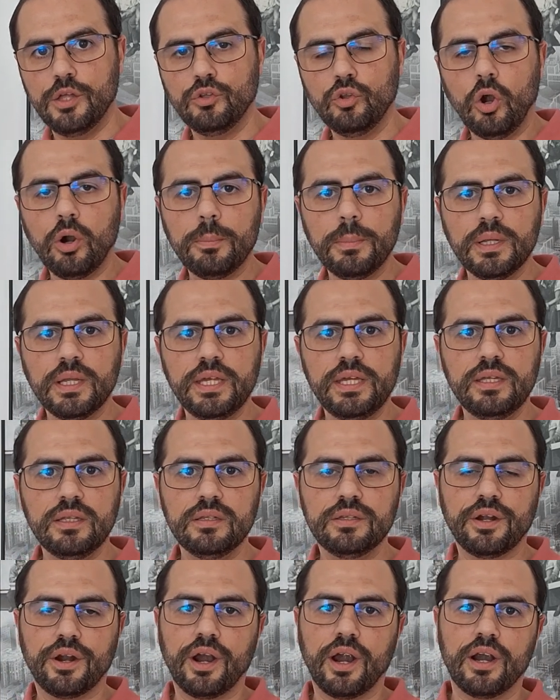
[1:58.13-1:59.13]

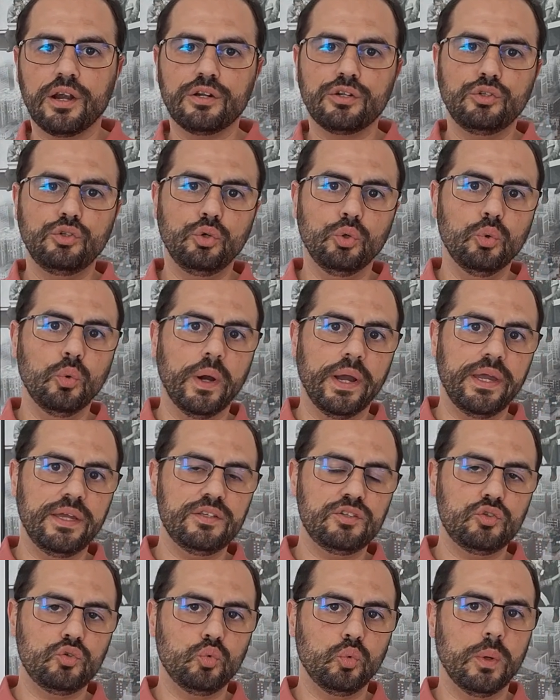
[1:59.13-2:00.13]
Normally, there are two
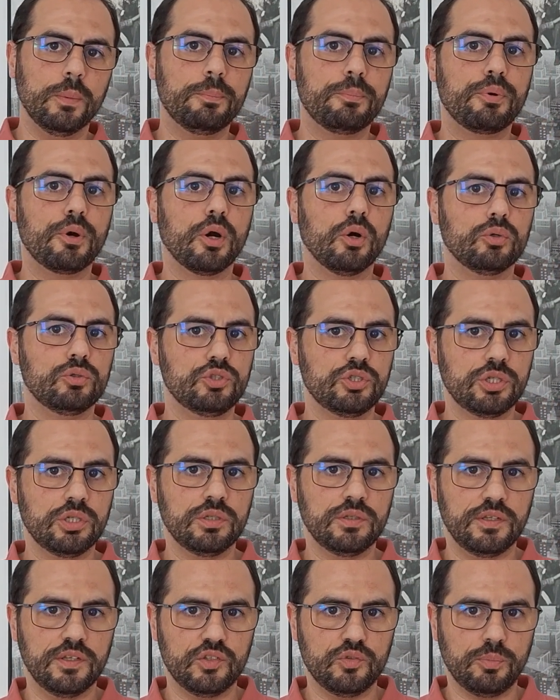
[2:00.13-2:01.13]
ways to approach
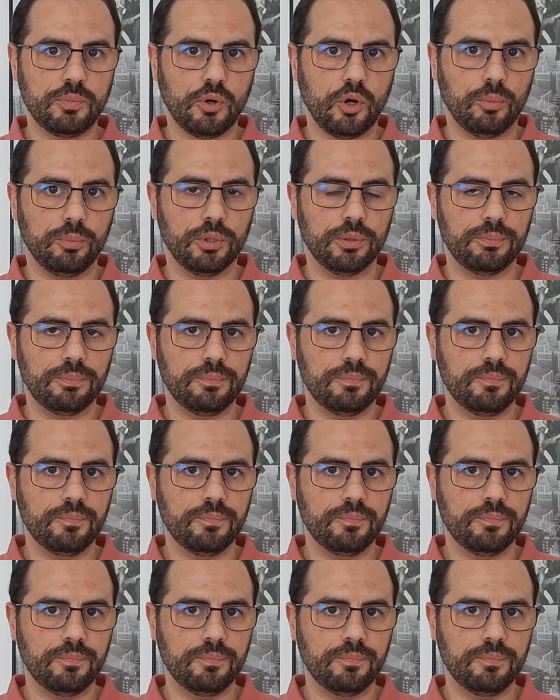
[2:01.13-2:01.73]
this problem.